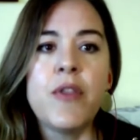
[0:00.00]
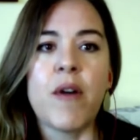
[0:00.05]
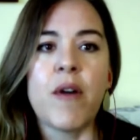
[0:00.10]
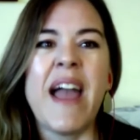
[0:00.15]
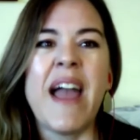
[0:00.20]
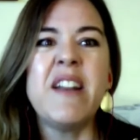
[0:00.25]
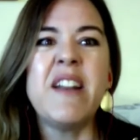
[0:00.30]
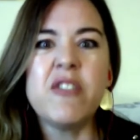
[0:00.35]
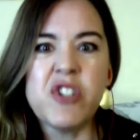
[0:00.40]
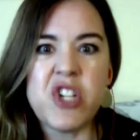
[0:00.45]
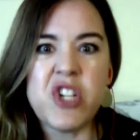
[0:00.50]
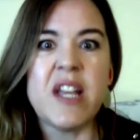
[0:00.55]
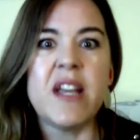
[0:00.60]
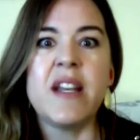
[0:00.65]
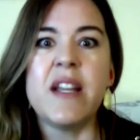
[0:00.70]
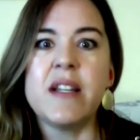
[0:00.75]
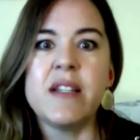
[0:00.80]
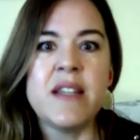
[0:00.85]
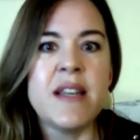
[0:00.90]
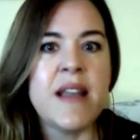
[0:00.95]
energy.
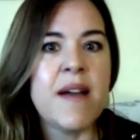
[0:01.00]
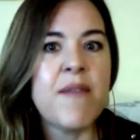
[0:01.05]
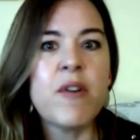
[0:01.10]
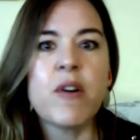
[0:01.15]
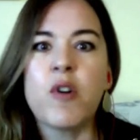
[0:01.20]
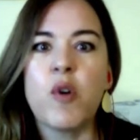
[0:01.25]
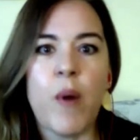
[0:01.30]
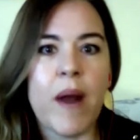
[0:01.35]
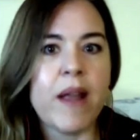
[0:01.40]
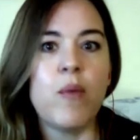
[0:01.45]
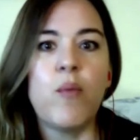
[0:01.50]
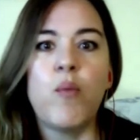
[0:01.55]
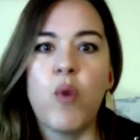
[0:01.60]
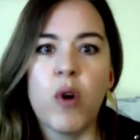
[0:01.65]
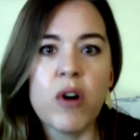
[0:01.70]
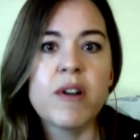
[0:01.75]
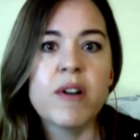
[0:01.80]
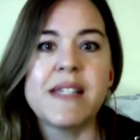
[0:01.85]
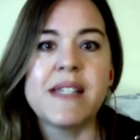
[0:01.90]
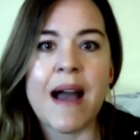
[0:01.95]
And it never quite
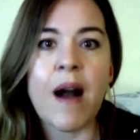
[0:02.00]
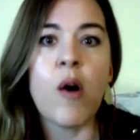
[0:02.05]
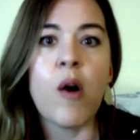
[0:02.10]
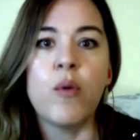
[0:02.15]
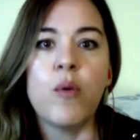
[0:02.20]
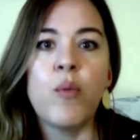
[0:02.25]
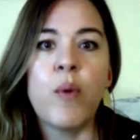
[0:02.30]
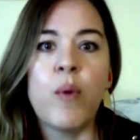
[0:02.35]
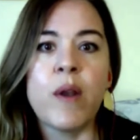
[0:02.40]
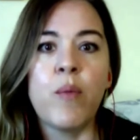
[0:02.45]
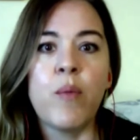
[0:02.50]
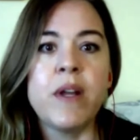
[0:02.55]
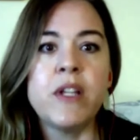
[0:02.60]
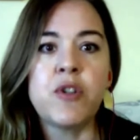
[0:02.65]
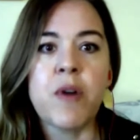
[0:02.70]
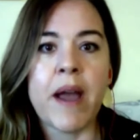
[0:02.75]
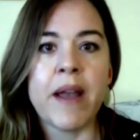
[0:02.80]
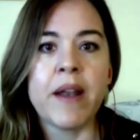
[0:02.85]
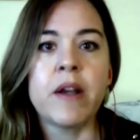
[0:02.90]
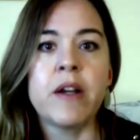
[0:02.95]
works out when we
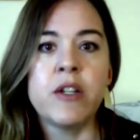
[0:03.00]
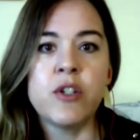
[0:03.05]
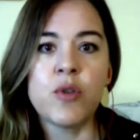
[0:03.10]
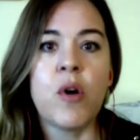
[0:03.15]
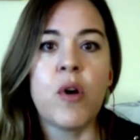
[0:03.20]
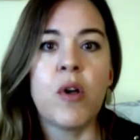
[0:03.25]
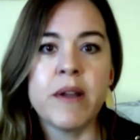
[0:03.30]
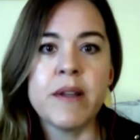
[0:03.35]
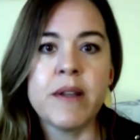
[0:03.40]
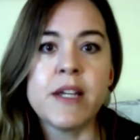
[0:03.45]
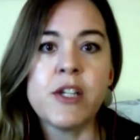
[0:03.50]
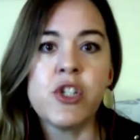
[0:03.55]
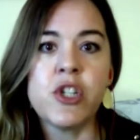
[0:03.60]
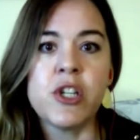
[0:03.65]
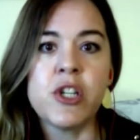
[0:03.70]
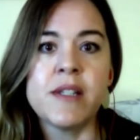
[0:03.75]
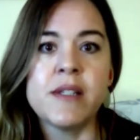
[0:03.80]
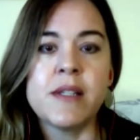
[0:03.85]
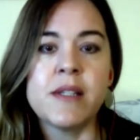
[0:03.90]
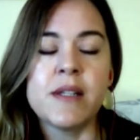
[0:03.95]
try to control
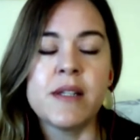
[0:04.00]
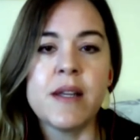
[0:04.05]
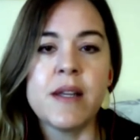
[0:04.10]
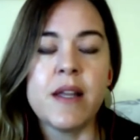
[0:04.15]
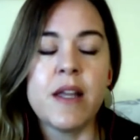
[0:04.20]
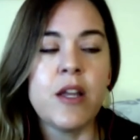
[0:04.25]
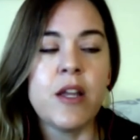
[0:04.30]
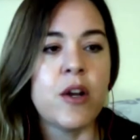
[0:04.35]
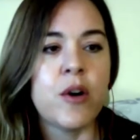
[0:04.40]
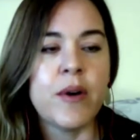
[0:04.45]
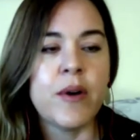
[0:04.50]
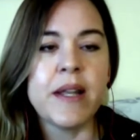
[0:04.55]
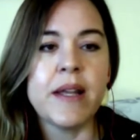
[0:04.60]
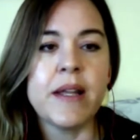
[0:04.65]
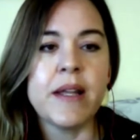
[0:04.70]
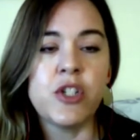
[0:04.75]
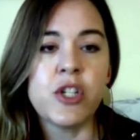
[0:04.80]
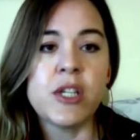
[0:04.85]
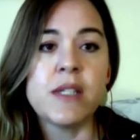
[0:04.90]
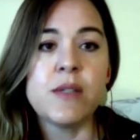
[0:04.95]
conditions, and
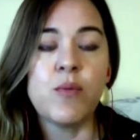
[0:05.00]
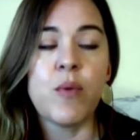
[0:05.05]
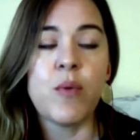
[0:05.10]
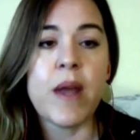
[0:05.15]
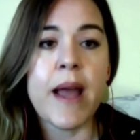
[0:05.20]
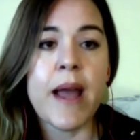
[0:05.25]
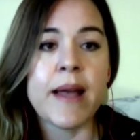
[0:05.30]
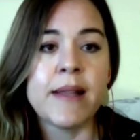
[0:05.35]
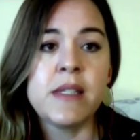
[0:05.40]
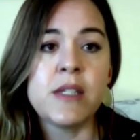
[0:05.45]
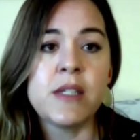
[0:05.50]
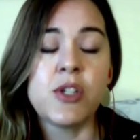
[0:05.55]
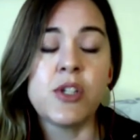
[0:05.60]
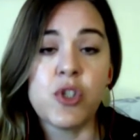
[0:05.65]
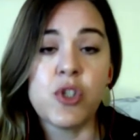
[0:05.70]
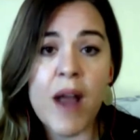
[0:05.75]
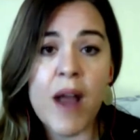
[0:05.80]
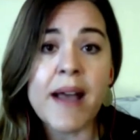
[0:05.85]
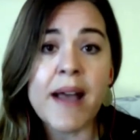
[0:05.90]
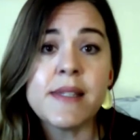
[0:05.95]
it just adds to
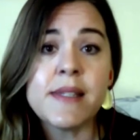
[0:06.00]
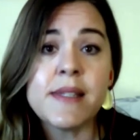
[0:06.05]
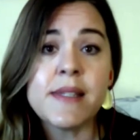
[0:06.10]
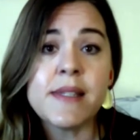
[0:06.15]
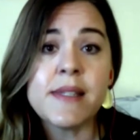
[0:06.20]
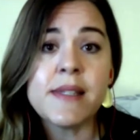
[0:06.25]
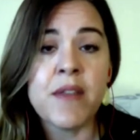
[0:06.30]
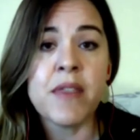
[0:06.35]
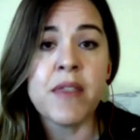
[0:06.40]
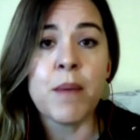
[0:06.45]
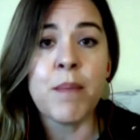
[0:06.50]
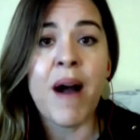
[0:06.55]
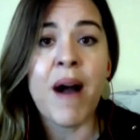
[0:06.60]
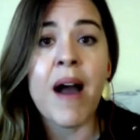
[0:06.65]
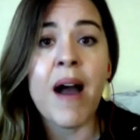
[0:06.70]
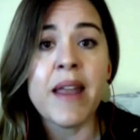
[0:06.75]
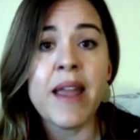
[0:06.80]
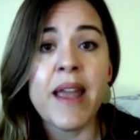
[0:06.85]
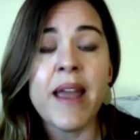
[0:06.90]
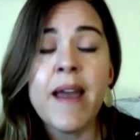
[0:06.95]
stress within the
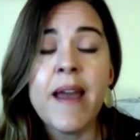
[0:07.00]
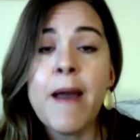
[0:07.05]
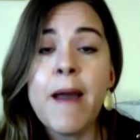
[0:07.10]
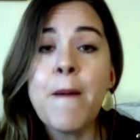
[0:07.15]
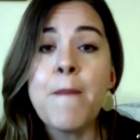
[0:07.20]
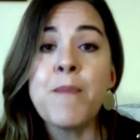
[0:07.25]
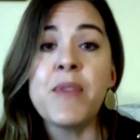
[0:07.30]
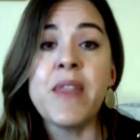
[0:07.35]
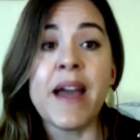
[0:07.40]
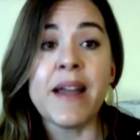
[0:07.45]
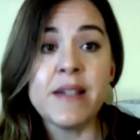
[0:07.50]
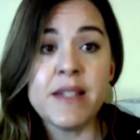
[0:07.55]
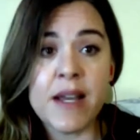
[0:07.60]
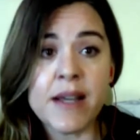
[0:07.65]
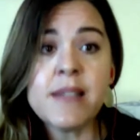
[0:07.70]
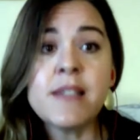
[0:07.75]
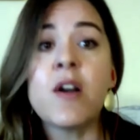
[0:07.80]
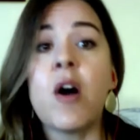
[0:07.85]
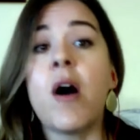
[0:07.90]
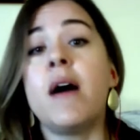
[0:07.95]
body that
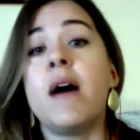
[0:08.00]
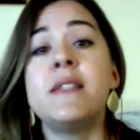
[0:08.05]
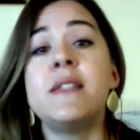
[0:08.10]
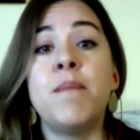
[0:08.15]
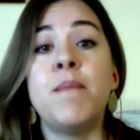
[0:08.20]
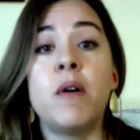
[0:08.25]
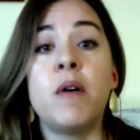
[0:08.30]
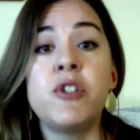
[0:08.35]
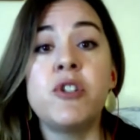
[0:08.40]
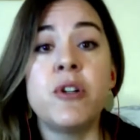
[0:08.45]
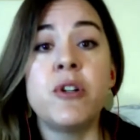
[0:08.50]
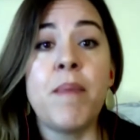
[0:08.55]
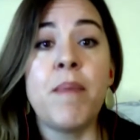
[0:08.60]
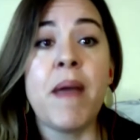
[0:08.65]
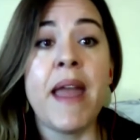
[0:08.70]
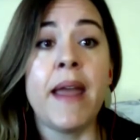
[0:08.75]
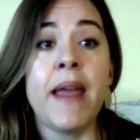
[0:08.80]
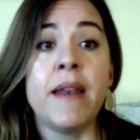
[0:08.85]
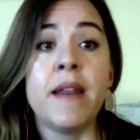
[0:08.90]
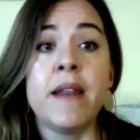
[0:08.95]
does cause emotional
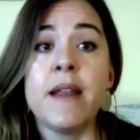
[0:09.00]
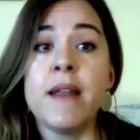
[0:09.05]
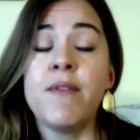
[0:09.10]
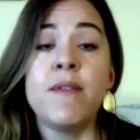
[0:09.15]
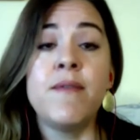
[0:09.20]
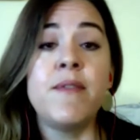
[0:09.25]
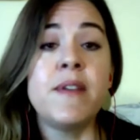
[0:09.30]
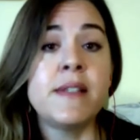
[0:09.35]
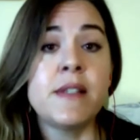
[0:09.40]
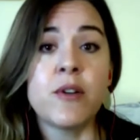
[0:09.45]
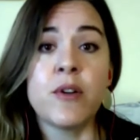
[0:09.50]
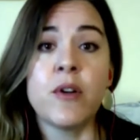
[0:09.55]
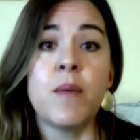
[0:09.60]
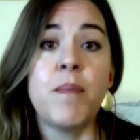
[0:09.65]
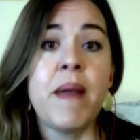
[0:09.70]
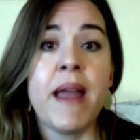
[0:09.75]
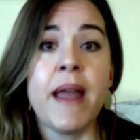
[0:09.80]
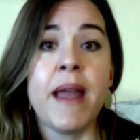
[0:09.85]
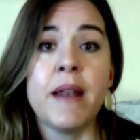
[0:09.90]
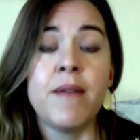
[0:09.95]
pain and even physical
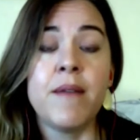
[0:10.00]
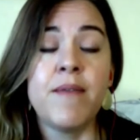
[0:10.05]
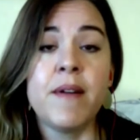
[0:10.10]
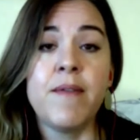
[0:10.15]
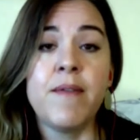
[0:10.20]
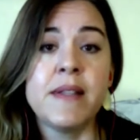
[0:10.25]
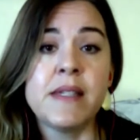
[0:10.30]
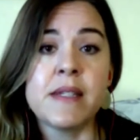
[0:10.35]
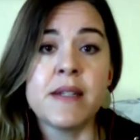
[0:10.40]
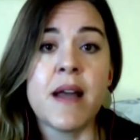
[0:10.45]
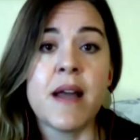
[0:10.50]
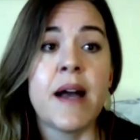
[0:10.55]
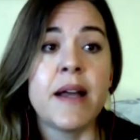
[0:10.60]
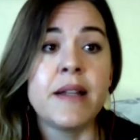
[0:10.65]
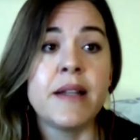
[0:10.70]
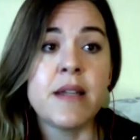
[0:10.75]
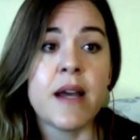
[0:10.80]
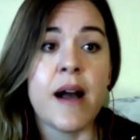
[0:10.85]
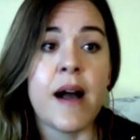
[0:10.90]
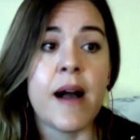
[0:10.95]
pain if it's
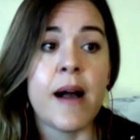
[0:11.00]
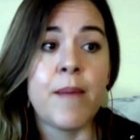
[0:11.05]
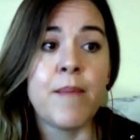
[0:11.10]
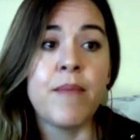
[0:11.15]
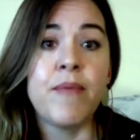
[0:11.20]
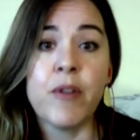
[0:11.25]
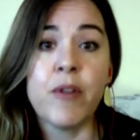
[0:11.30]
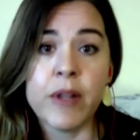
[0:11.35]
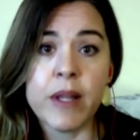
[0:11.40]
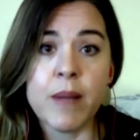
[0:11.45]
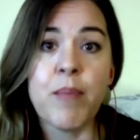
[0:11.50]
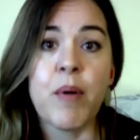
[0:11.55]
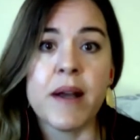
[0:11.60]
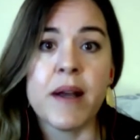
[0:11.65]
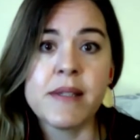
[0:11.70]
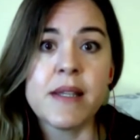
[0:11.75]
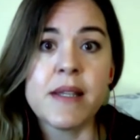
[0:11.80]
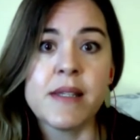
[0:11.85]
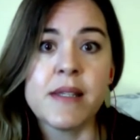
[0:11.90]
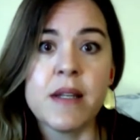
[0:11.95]
not fully
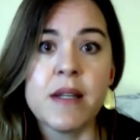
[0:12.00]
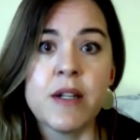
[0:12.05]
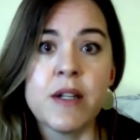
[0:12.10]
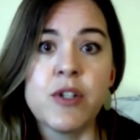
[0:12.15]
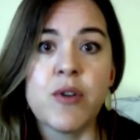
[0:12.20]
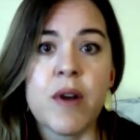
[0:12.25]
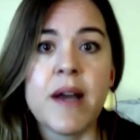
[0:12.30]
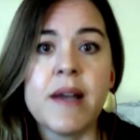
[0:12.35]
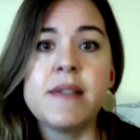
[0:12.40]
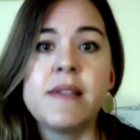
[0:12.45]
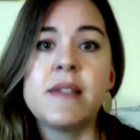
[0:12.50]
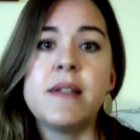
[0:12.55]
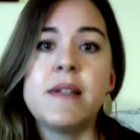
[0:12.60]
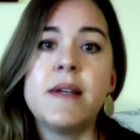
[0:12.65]
processed and addressed.